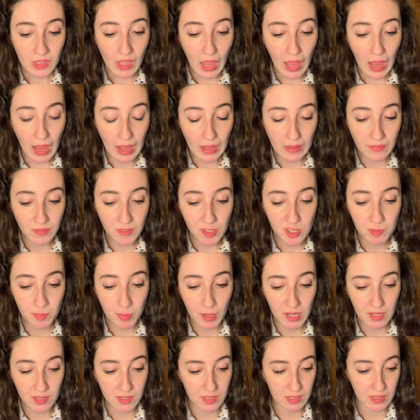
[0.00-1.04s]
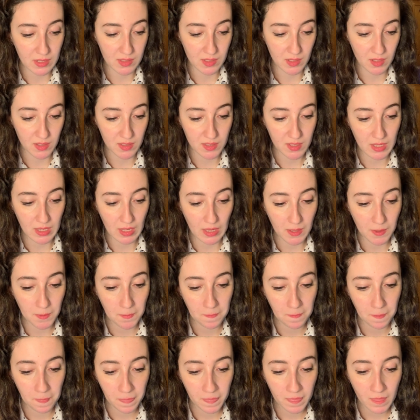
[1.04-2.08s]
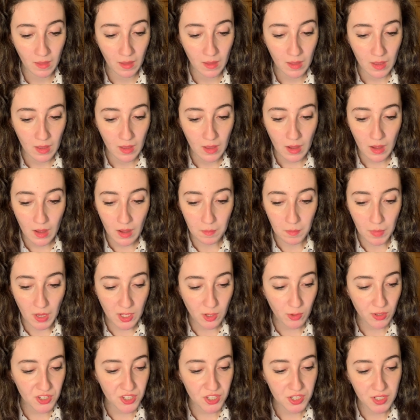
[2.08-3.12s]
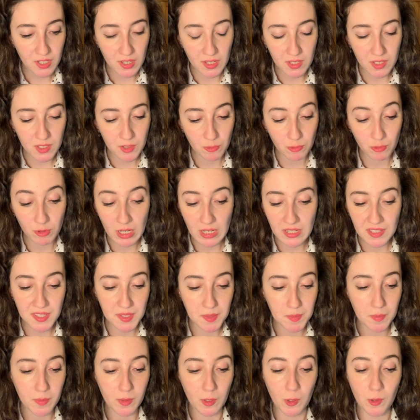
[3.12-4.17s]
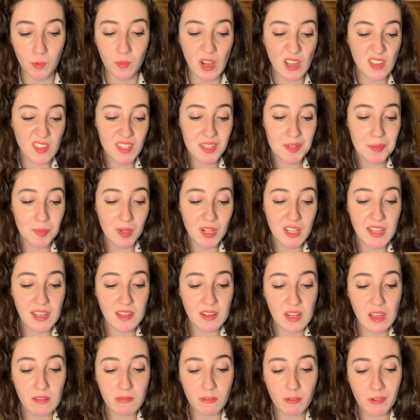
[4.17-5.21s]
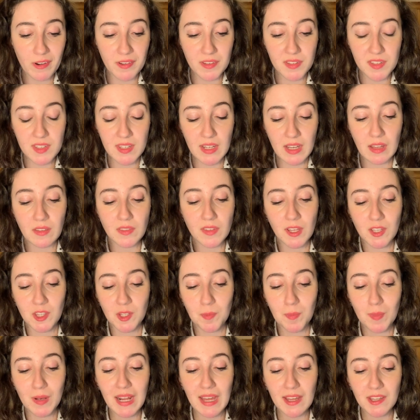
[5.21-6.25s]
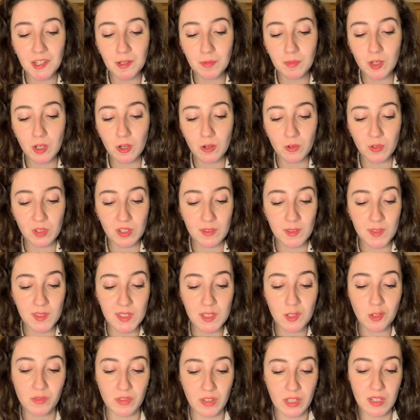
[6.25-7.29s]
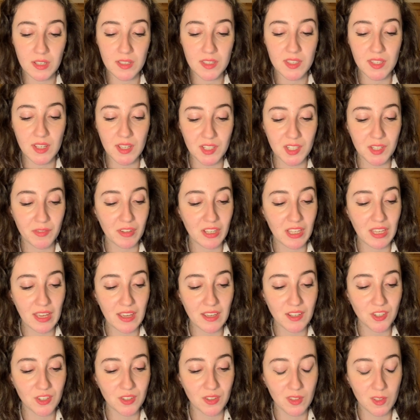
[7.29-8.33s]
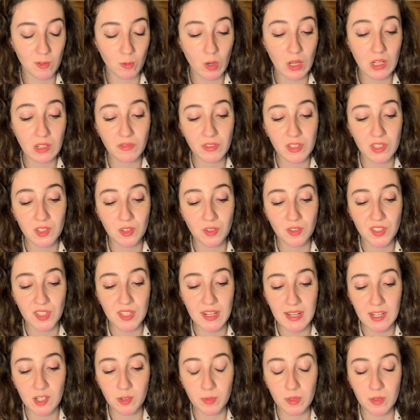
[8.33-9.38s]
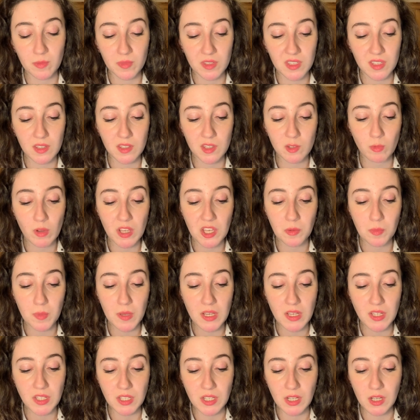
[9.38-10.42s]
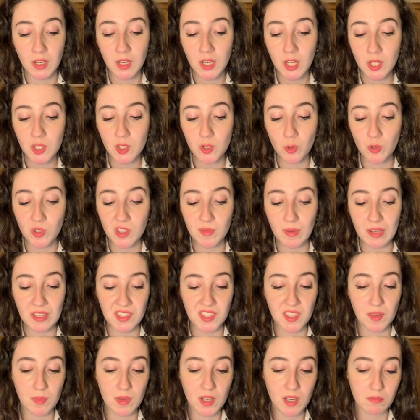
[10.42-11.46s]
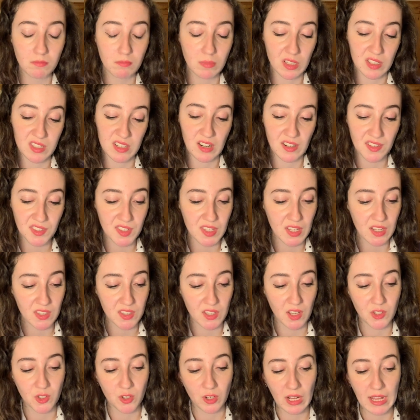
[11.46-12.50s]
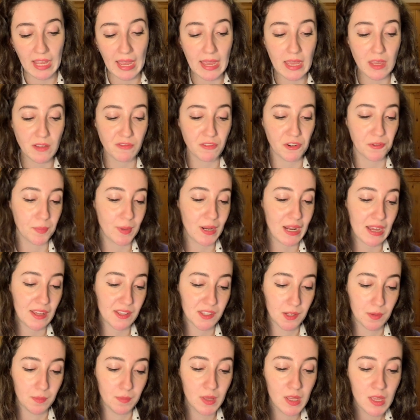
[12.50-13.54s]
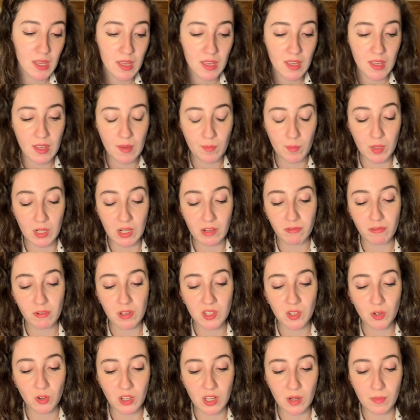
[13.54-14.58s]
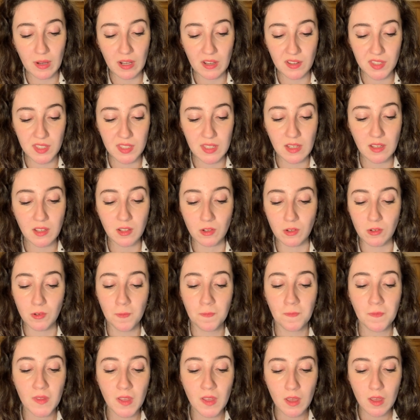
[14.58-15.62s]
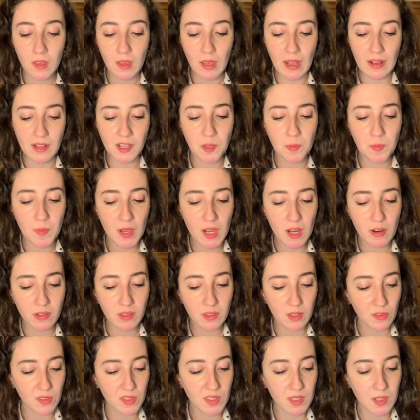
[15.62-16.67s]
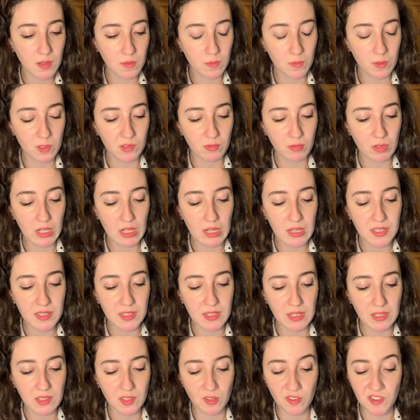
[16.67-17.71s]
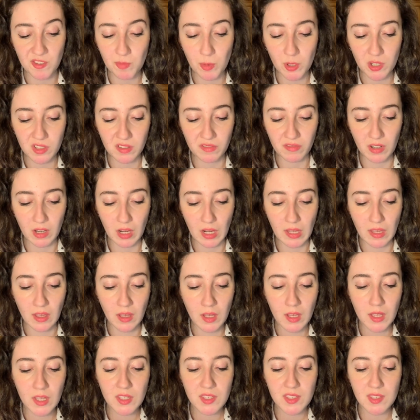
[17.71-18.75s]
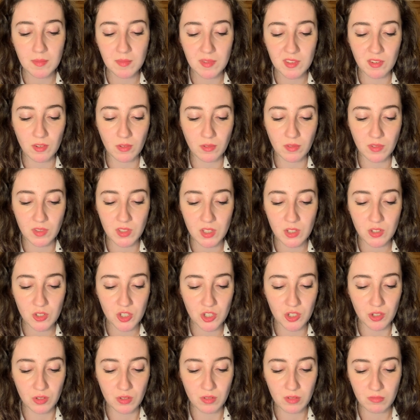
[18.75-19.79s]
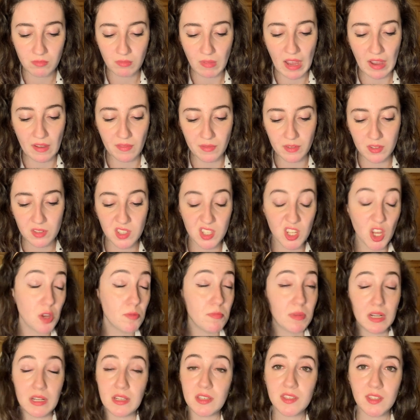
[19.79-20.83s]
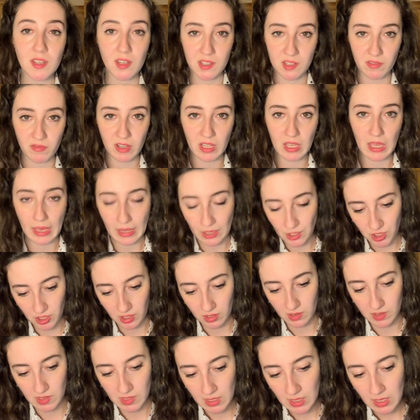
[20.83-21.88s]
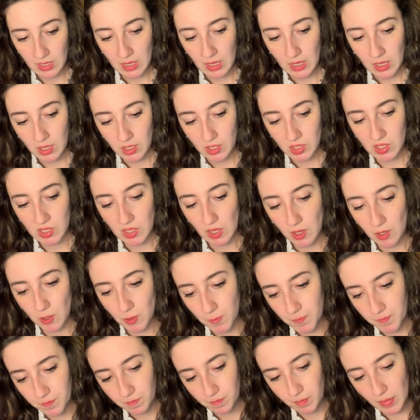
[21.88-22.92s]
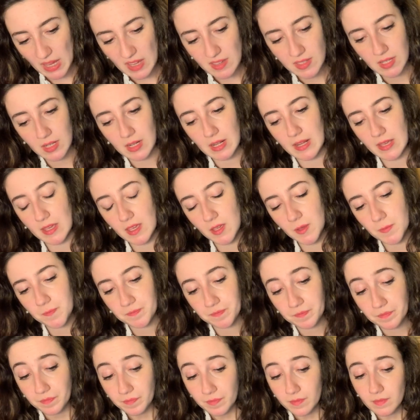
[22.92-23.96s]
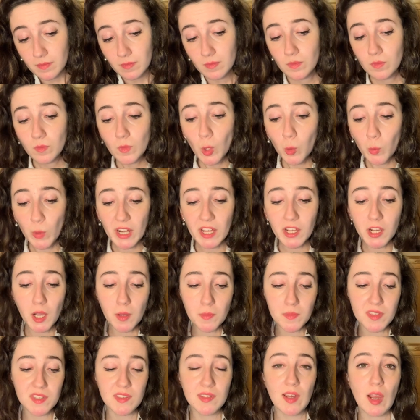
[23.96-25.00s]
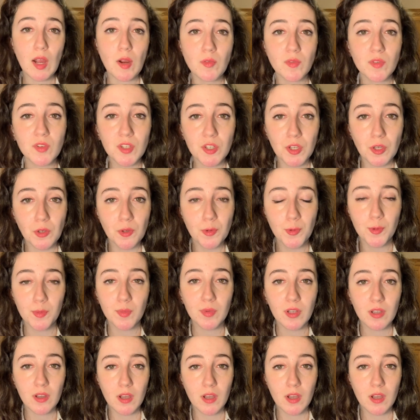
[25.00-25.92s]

And this person is asking, my question is really simple. I simply never understand how the platinum, gold and silver certifications work for songs and albums, since Wikipedia talks about some numbers like 600k for a platinum. But if we're talking about a single and comparing those numbers with listenings on Spotify, some songs should have so many certifications. So basically, when it comes down to